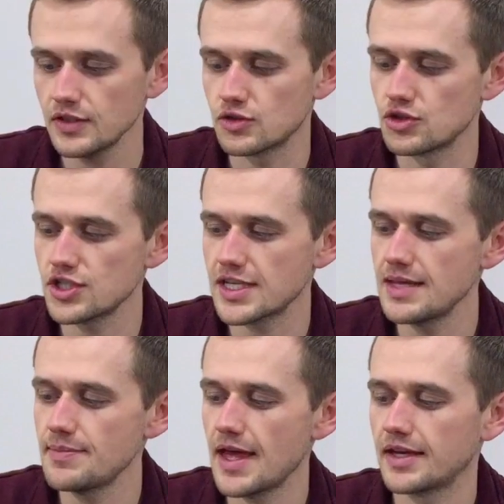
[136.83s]
So just
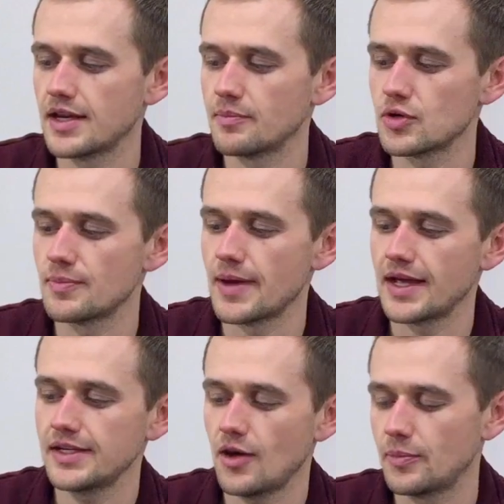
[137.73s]
keep that number in
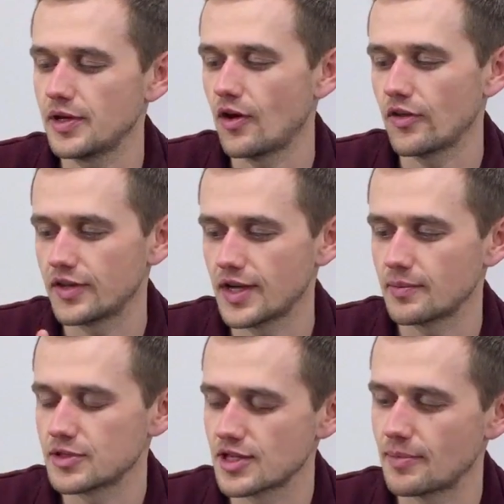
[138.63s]
mind. I'll put all the
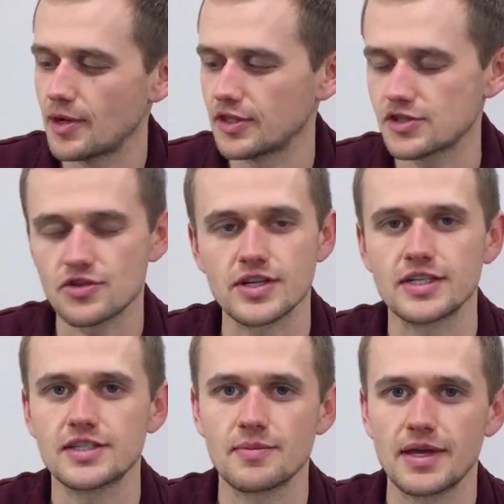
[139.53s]
numbers up on the
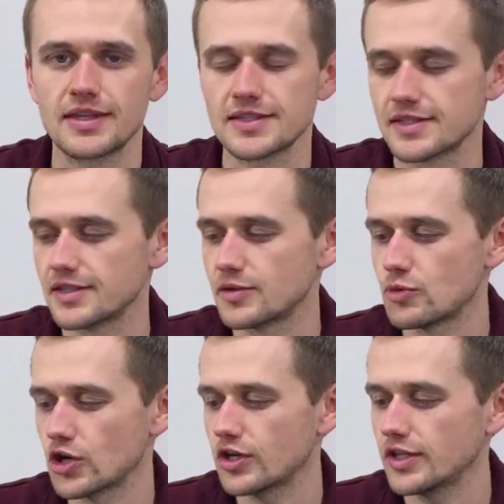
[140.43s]
screen to make this a little
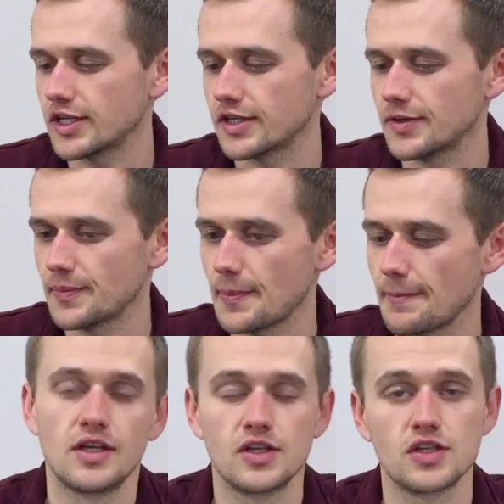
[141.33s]
more clear.
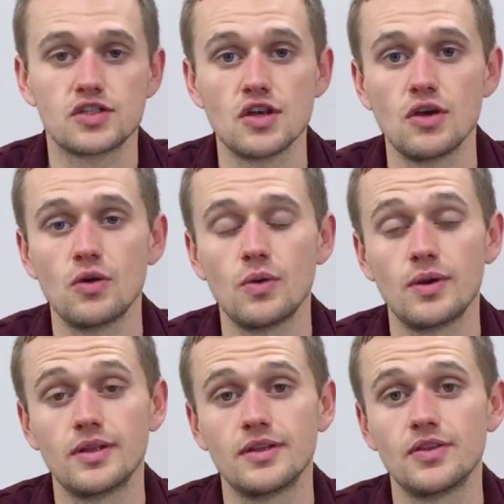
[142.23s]

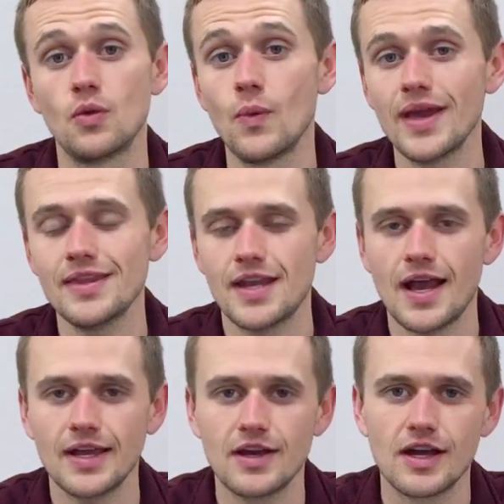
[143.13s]
So the way that
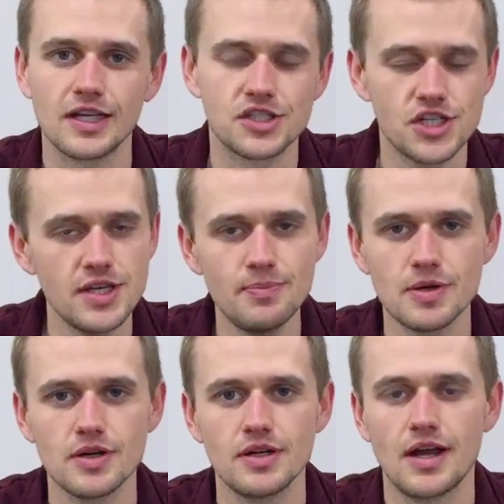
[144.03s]
I got a
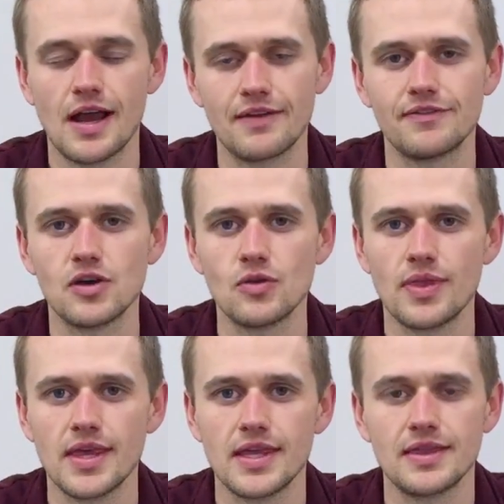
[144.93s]
cheaper iPhone
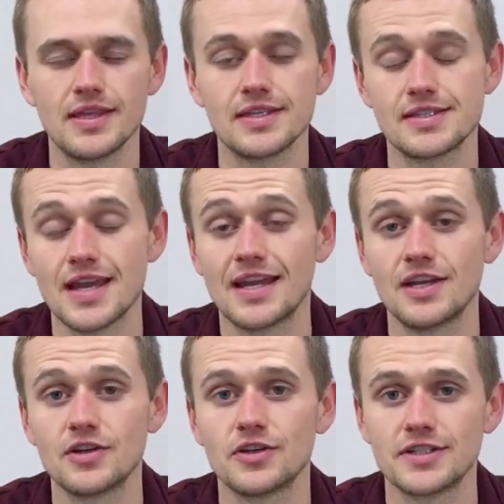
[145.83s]
than this
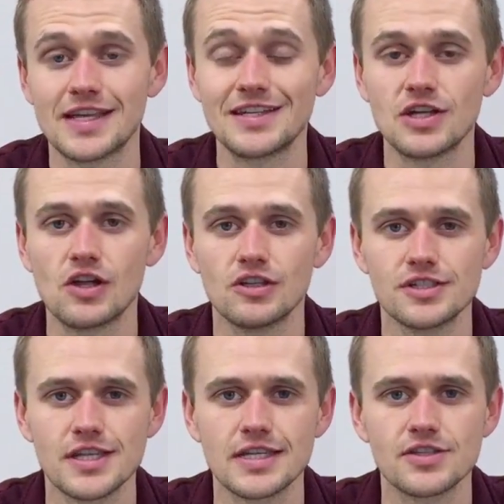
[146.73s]

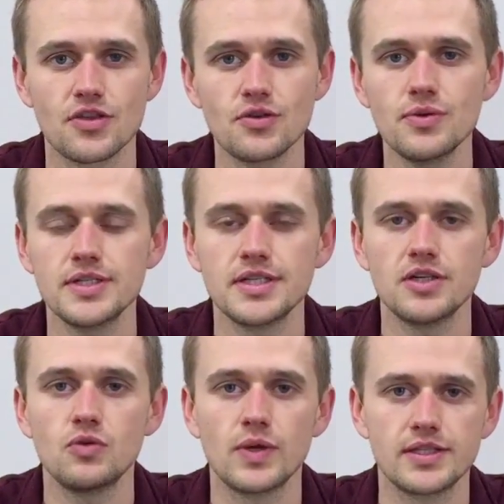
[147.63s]
$910 is through a
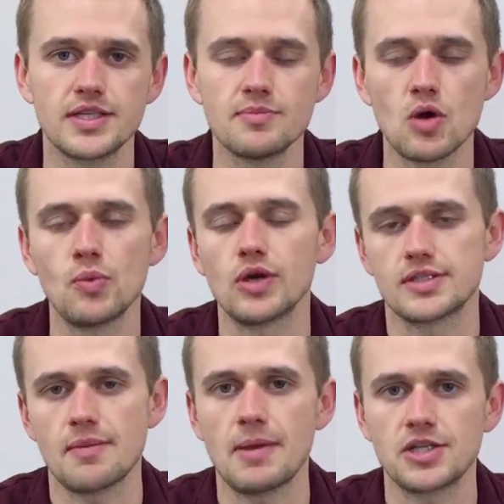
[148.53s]
deal with T-Mobile,
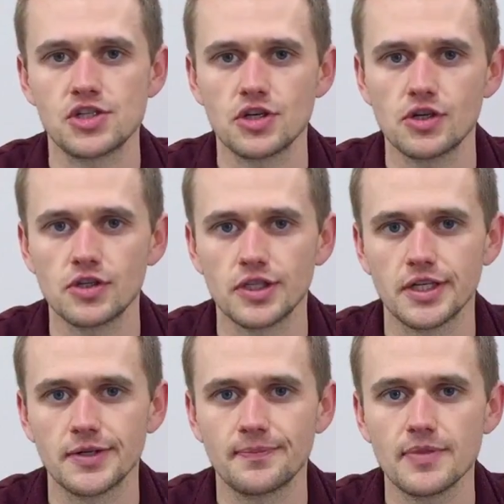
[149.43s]
as I mentioned
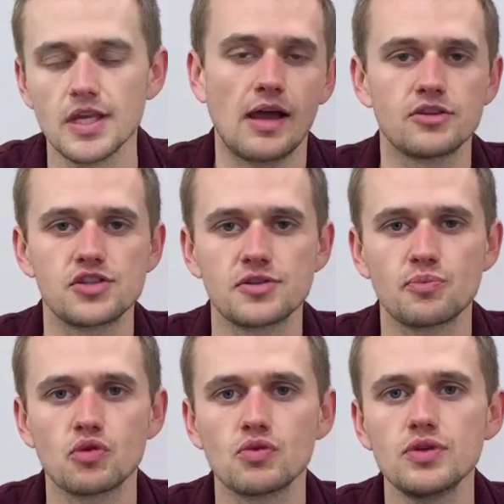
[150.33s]
earlier. I was just
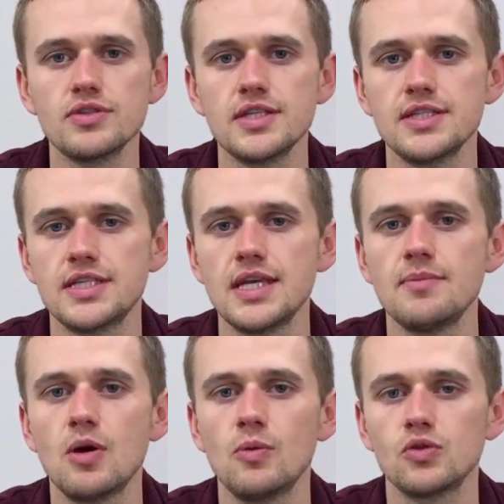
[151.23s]
perusing
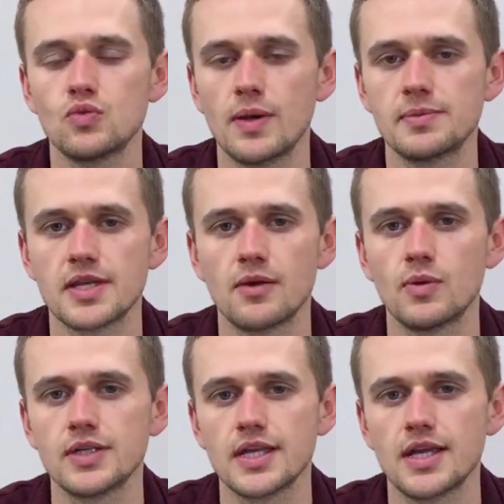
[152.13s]
T-Mobile's website
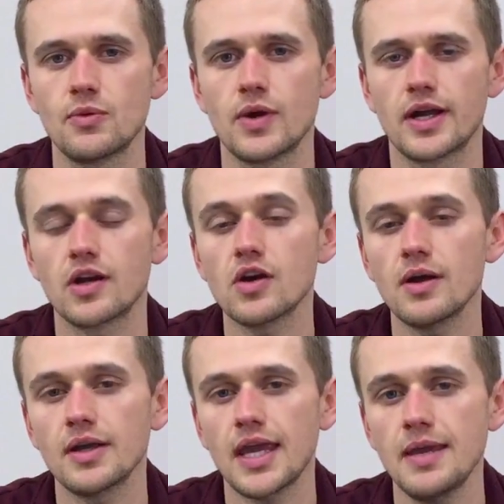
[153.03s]
one day where I
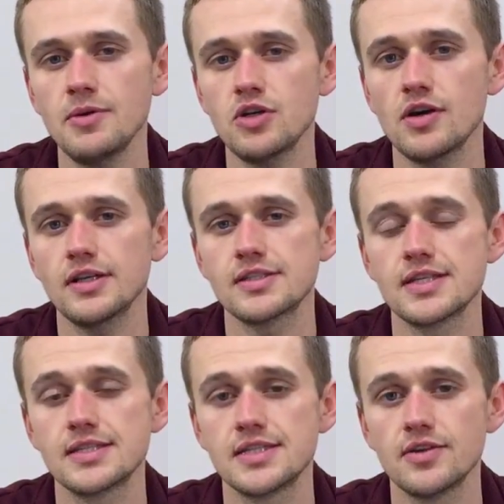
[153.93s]
came across
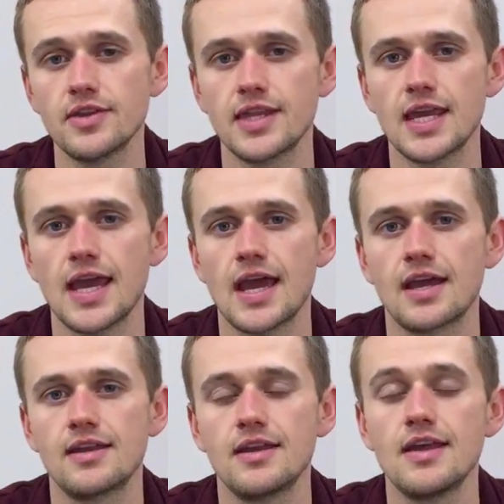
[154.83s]
this deal that they
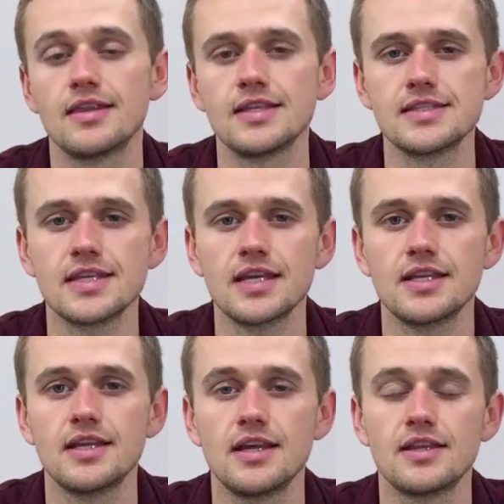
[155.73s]
had that
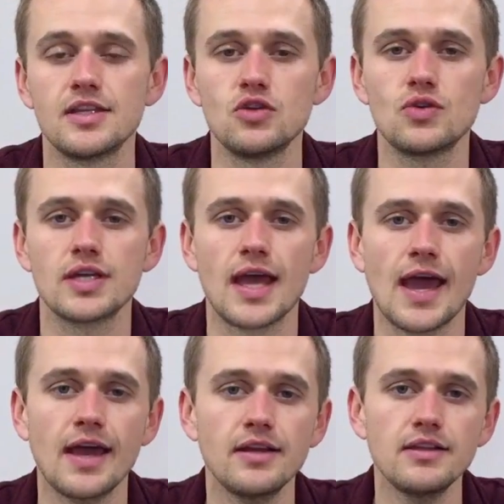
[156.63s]
said that you could
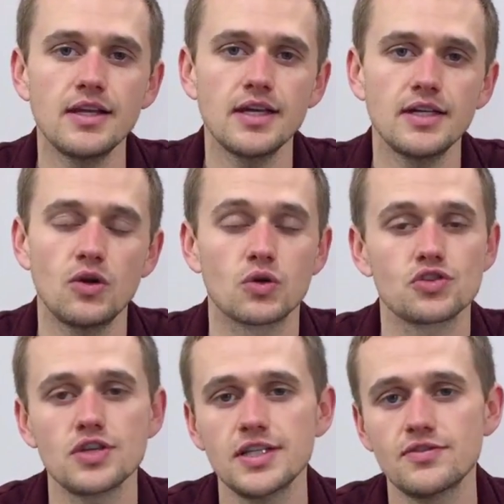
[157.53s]
add a line or
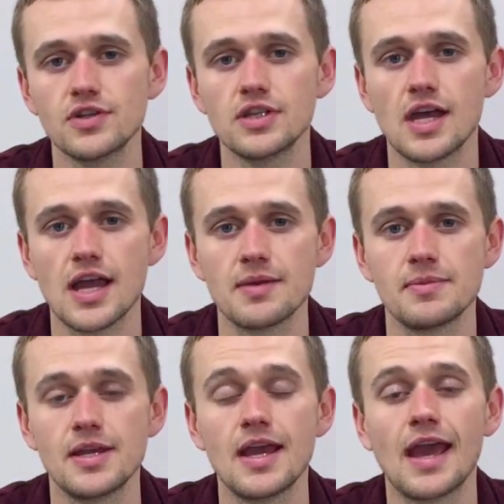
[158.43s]
transfer a line
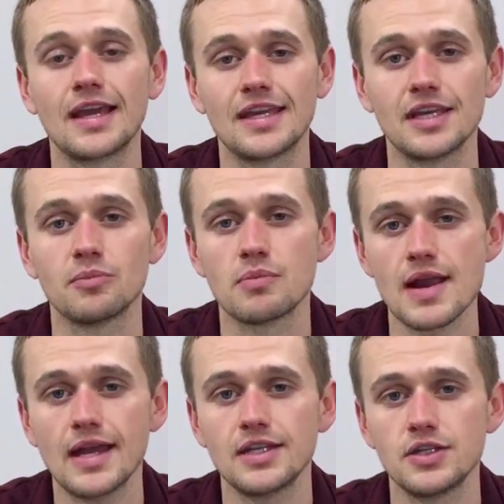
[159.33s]
and get a
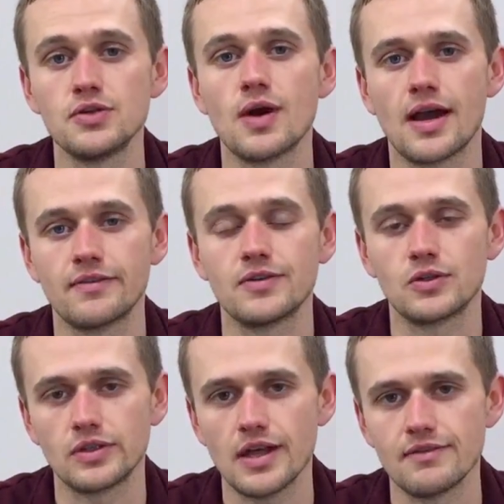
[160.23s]
brand new
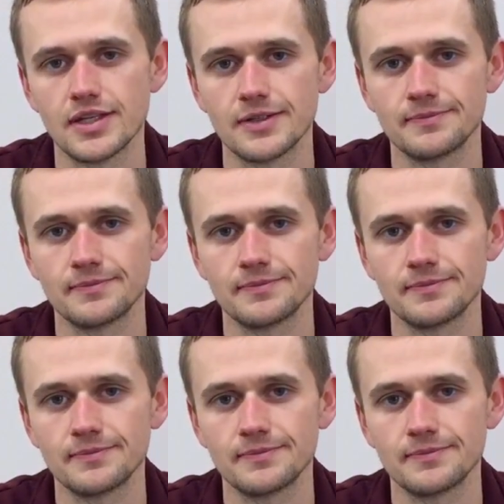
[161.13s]
iPhone 11.